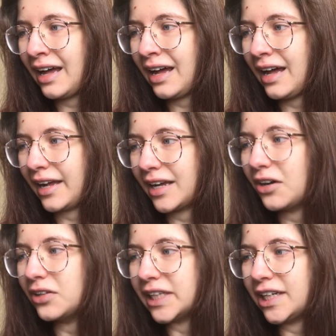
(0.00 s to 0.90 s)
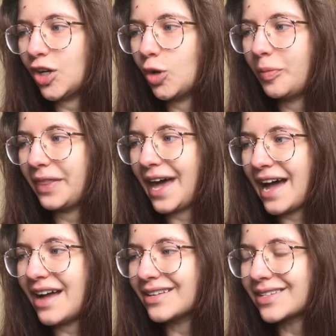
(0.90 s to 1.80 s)
I can only hope
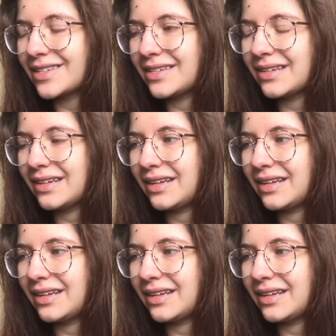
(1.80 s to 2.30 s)
that